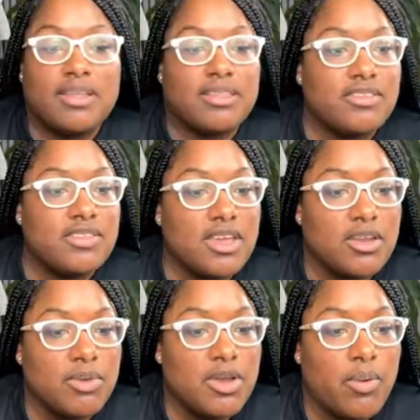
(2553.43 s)
This is going to
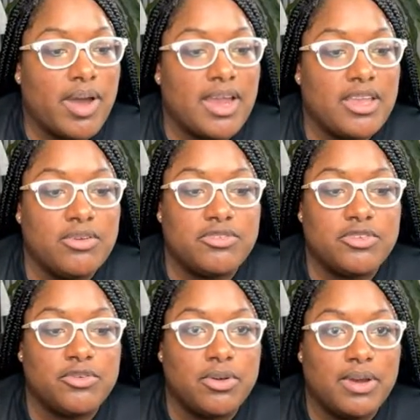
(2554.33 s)
require you
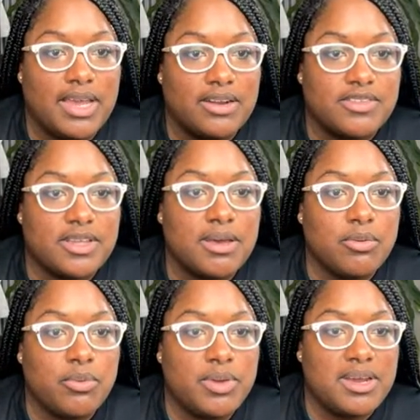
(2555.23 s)
to create a
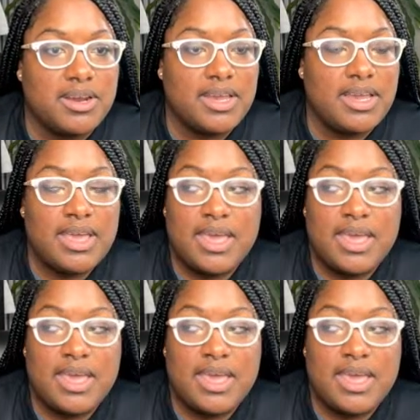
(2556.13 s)
subquery